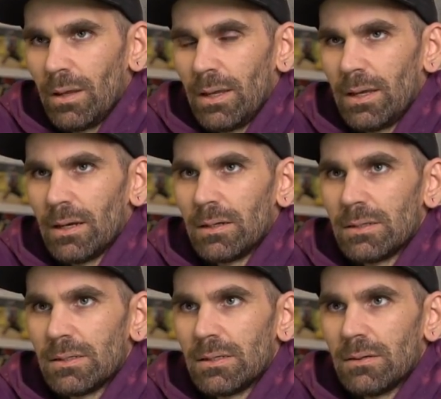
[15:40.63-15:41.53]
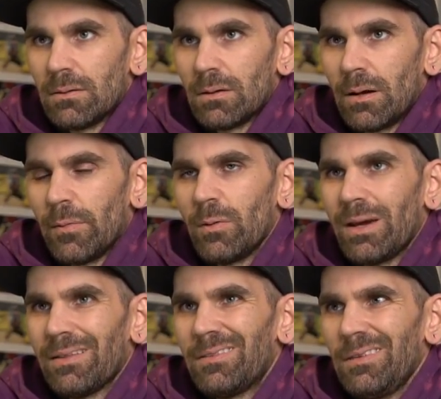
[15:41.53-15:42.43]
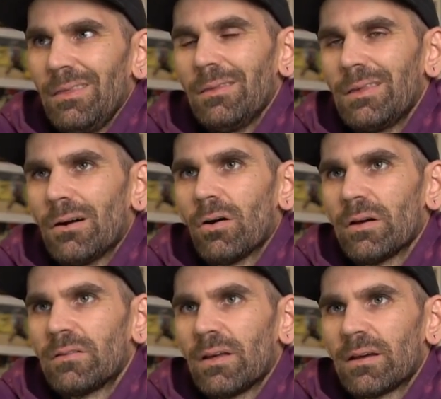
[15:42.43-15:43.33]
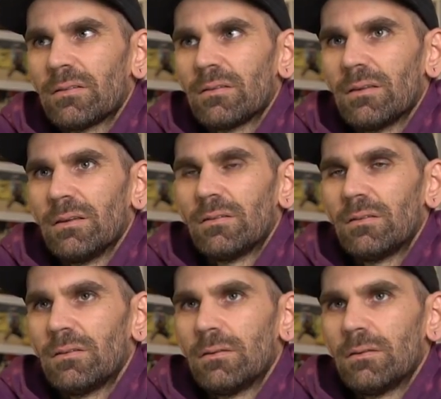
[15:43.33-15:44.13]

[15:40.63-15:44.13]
And I mean, we can see that the RSX is,